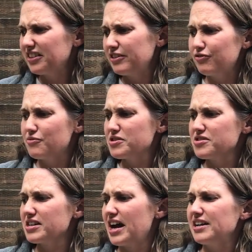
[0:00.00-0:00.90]
leaf with
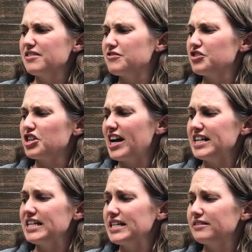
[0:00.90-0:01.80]
the kind of
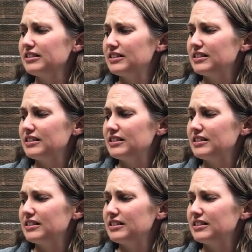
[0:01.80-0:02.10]
shiny